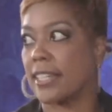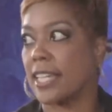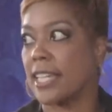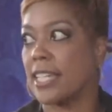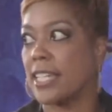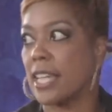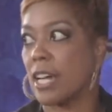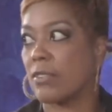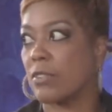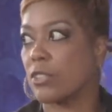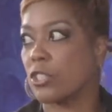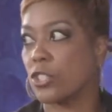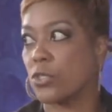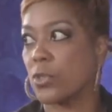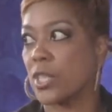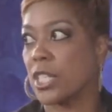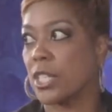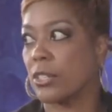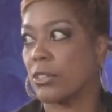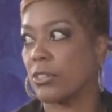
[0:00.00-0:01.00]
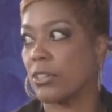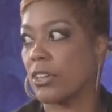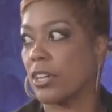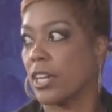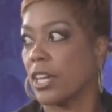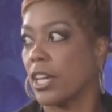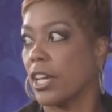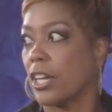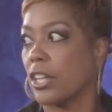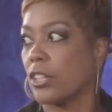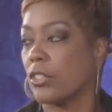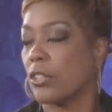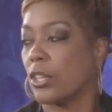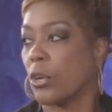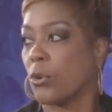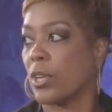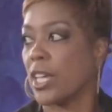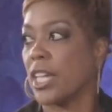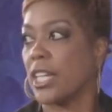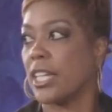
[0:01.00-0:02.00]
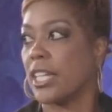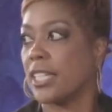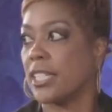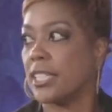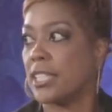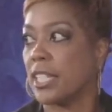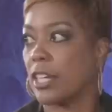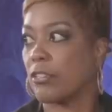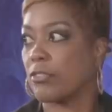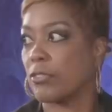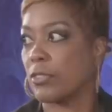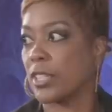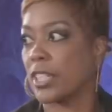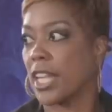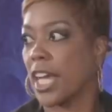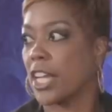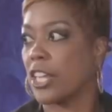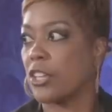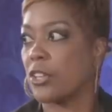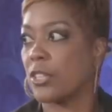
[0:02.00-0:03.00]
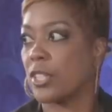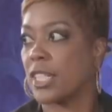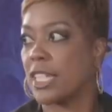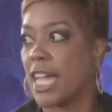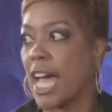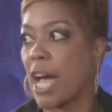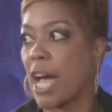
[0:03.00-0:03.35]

He never treated her, you know, any different. Like, you're not my daughter.